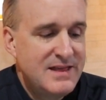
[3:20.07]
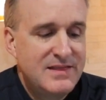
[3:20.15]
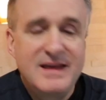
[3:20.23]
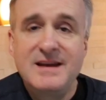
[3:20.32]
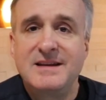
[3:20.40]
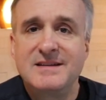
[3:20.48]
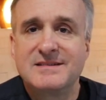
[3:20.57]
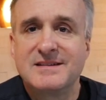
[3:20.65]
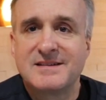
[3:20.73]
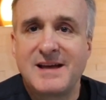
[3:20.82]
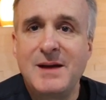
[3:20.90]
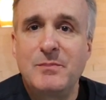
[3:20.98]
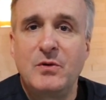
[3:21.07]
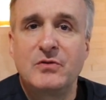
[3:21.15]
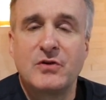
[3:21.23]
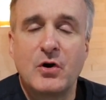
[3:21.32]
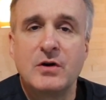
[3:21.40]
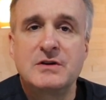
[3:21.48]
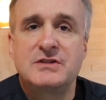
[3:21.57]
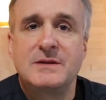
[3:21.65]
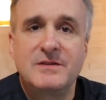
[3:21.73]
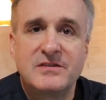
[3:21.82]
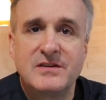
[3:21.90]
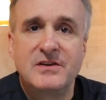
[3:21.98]
Then his disciples urge
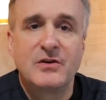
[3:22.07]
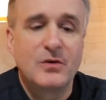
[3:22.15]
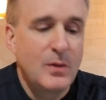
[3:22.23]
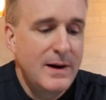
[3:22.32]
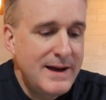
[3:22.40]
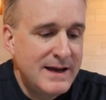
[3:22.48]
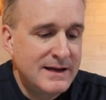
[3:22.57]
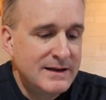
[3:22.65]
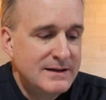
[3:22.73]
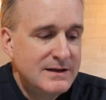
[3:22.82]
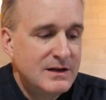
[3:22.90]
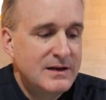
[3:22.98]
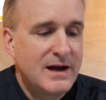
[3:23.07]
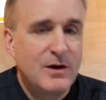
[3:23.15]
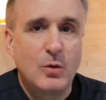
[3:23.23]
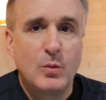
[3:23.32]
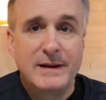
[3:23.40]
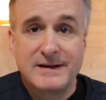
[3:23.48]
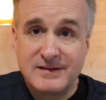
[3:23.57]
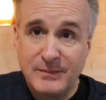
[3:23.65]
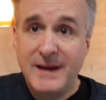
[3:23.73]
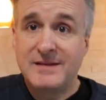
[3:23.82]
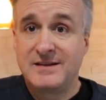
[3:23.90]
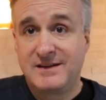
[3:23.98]
him to send her away. Now, we
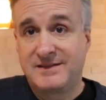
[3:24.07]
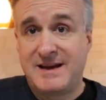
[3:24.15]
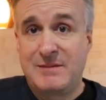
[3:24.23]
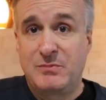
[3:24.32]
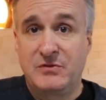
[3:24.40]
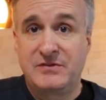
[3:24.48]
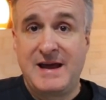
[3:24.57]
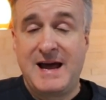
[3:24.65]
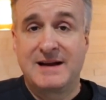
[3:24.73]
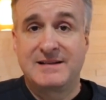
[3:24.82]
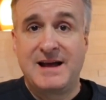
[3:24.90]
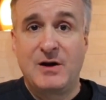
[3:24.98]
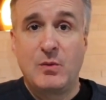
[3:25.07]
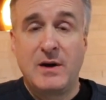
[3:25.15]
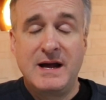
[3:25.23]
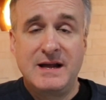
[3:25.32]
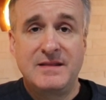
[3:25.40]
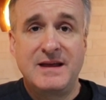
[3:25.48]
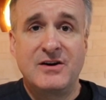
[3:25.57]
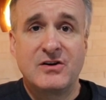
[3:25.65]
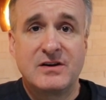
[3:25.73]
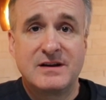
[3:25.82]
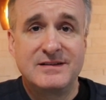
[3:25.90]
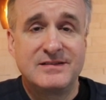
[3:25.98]
expect the disciples to act that way. They
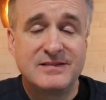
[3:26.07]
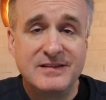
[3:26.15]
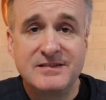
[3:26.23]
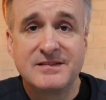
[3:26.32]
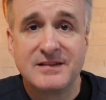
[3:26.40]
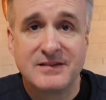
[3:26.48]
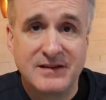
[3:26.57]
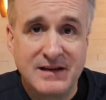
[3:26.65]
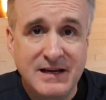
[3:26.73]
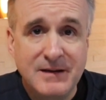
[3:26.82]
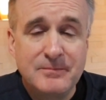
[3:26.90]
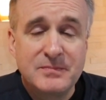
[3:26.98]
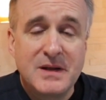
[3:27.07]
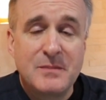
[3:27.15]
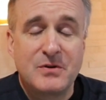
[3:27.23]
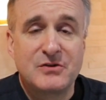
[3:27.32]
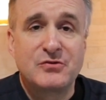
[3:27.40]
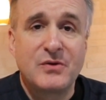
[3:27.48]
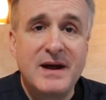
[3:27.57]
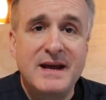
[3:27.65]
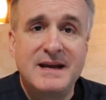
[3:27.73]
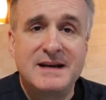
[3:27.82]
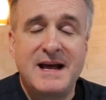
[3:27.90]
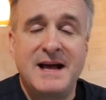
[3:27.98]
are consistently
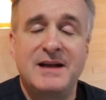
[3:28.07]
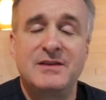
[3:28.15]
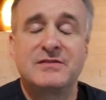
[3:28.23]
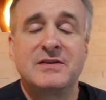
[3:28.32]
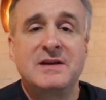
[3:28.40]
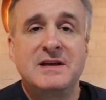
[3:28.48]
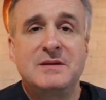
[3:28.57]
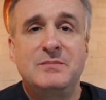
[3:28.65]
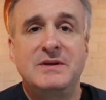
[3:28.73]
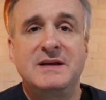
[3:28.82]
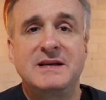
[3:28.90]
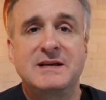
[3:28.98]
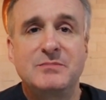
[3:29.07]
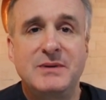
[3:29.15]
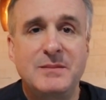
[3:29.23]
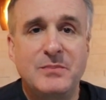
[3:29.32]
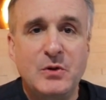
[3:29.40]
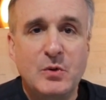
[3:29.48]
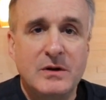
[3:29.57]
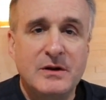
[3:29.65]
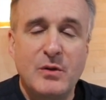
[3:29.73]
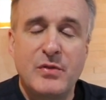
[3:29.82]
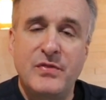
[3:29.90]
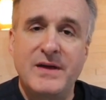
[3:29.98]
portrayed as being people who are a
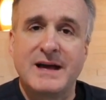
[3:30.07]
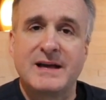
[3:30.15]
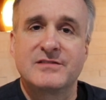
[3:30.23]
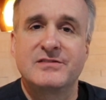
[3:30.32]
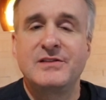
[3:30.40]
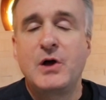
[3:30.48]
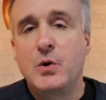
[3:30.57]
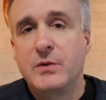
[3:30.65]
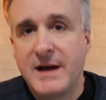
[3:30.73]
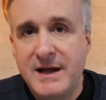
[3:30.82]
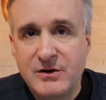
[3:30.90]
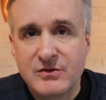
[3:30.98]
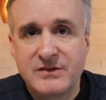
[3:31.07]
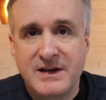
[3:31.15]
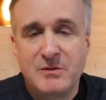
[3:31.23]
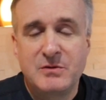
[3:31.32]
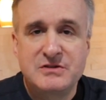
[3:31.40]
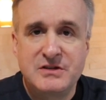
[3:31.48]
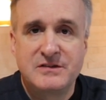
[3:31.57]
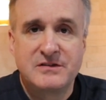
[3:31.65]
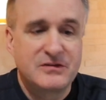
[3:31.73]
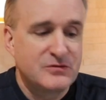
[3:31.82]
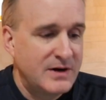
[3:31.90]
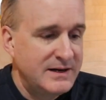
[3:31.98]
little thick, slow to understand what
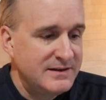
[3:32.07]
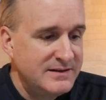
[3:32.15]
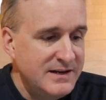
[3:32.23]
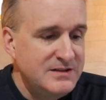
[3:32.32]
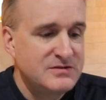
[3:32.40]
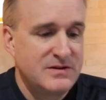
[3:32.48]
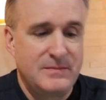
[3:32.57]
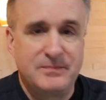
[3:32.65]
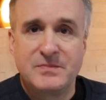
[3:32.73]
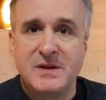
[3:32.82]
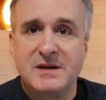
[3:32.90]
Jesus is trying to teach them.